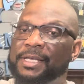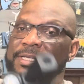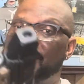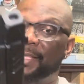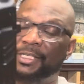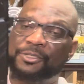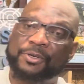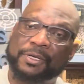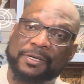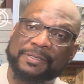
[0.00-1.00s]
Now this
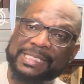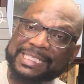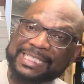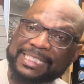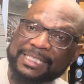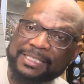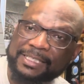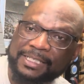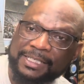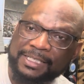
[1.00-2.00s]
trigger, there's
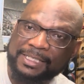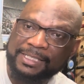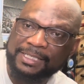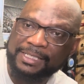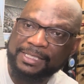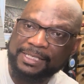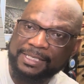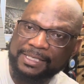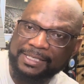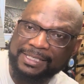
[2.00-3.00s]

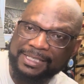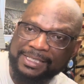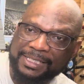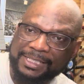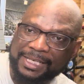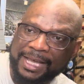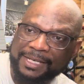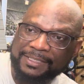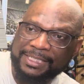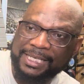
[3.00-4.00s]
a lot
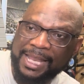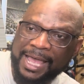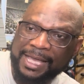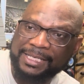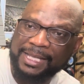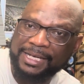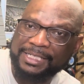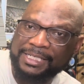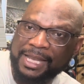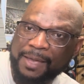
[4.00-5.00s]
of slack, a lot of
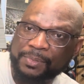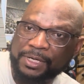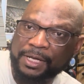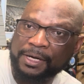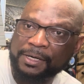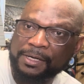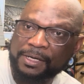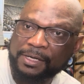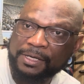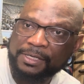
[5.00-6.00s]
slop in there.
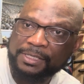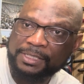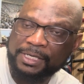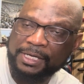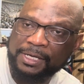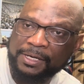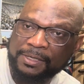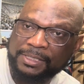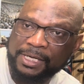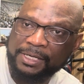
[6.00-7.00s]
See here,
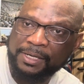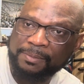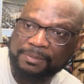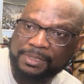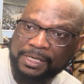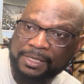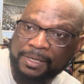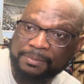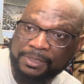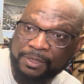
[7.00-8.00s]
take up,
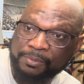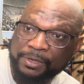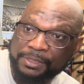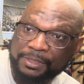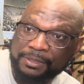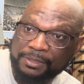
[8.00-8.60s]
still pressing.